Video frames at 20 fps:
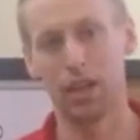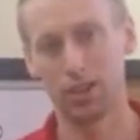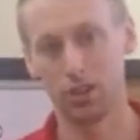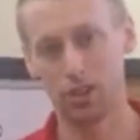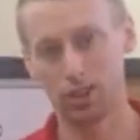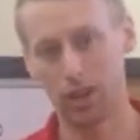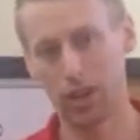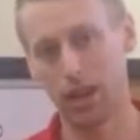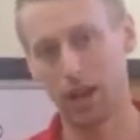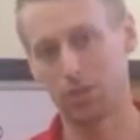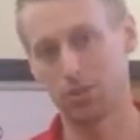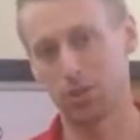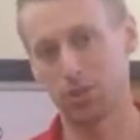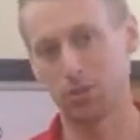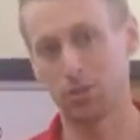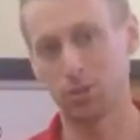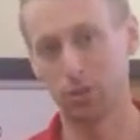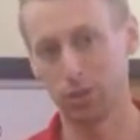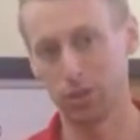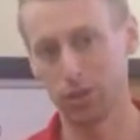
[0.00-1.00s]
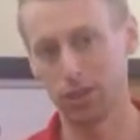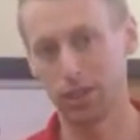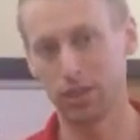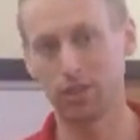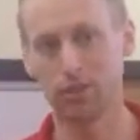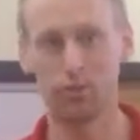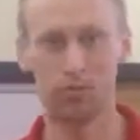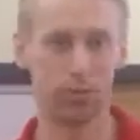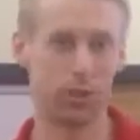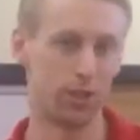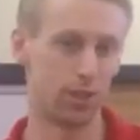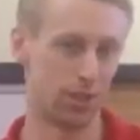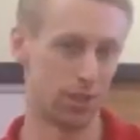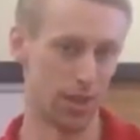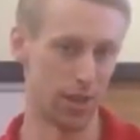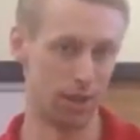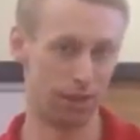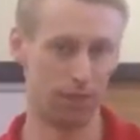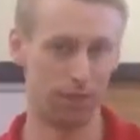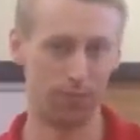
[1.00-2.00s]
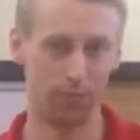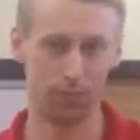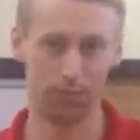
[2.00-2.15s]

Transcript: you could absolutely freeze to death.